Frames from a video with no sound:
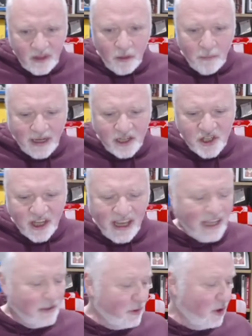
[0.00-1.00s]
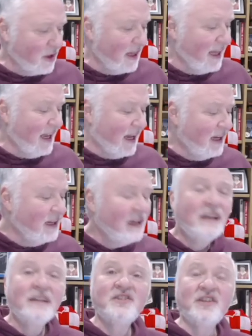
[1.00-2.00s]
Managed to get the ball clear
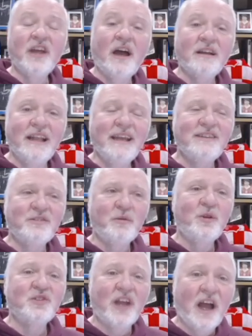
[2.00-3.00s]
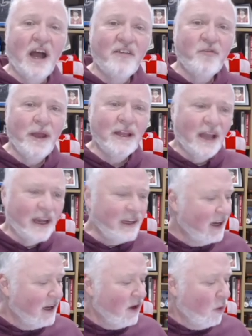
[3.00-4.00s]
towards the halfway line.